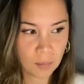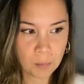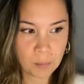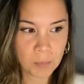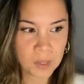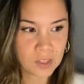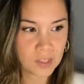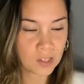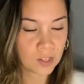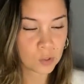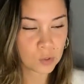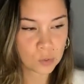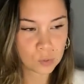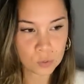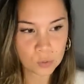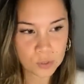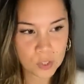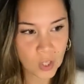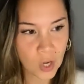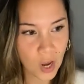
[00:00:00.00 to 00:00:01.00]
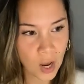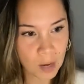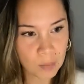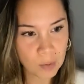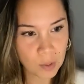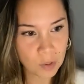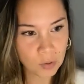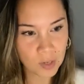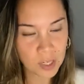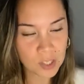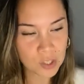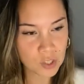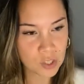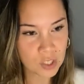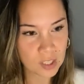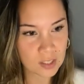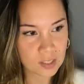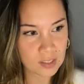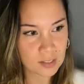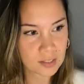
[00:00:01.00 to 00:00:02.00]
mythical type
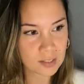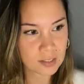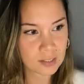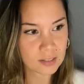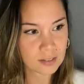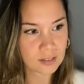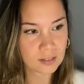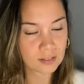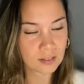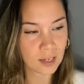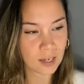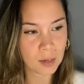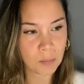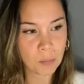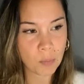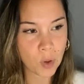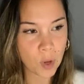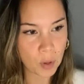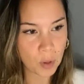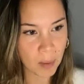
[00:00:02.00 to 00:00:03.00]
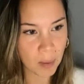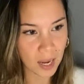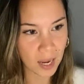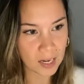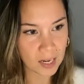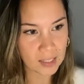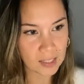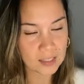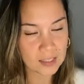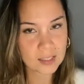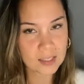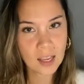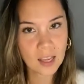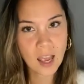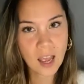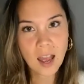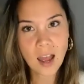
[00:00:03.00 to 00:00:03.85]
creatures like mermaids,